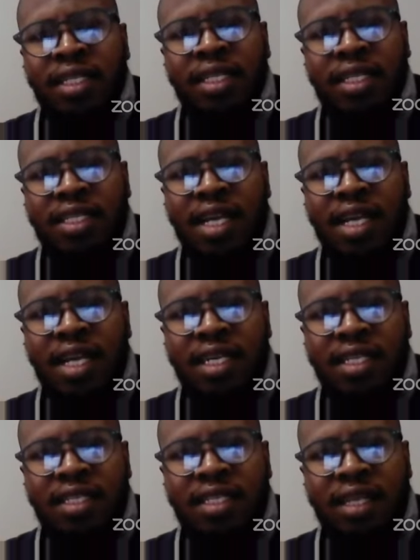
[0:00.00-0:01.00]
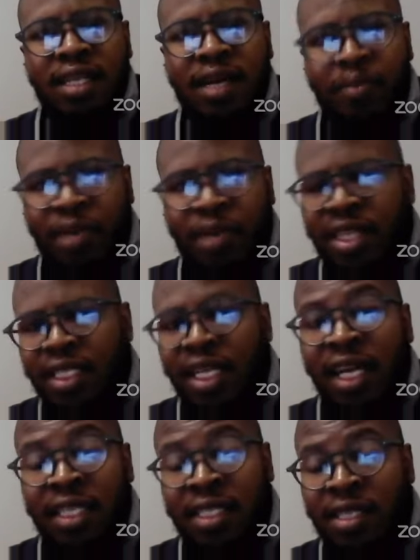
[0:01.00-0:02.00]
the Israeli ambassador
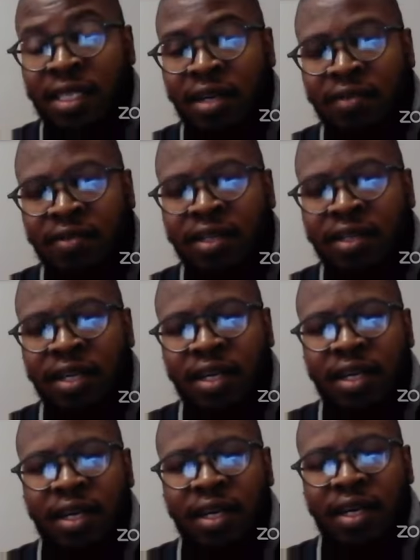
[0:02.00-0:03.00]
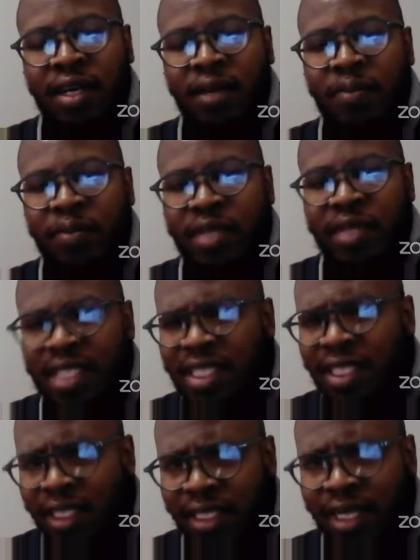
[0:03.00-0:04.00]
in South Africa. Um, is it
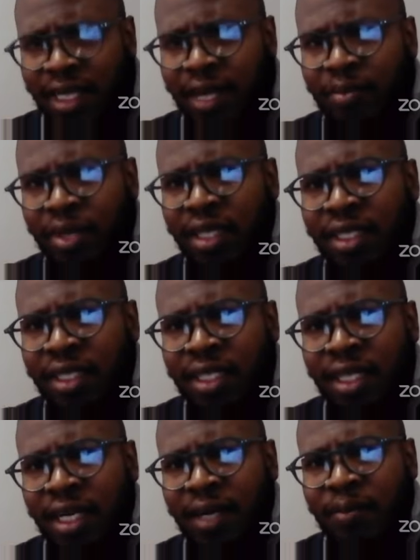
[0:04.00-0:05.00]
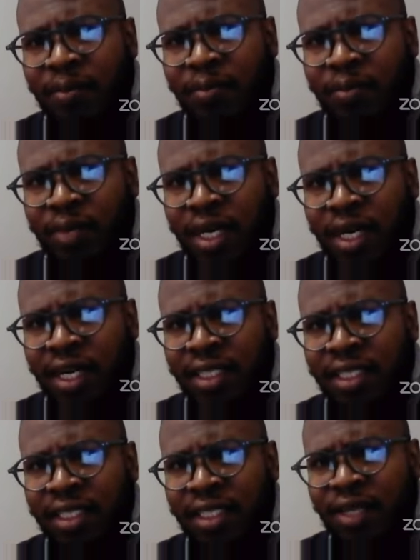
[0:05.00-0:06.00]
still the campaign? Um,
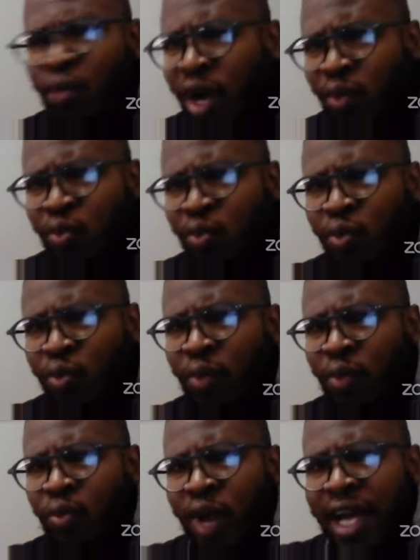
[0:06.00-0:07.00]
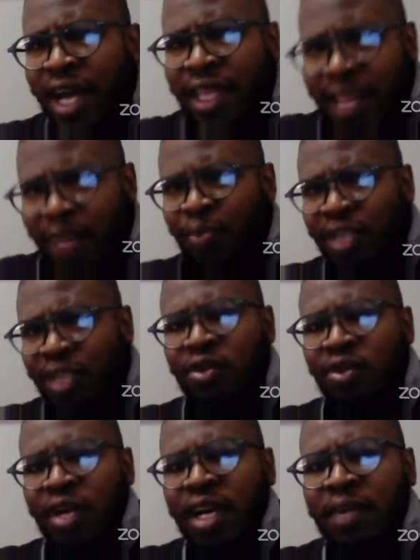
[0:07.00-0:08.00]
and uh, why, why, why that
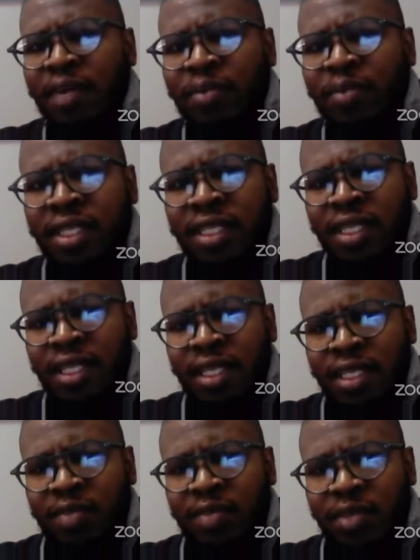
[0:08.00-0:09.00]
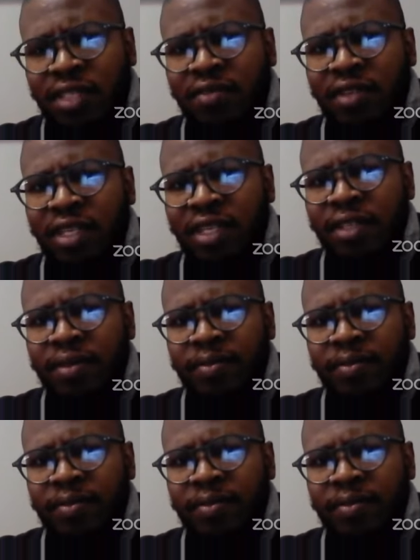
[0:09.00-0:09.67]
particular campaign specifically?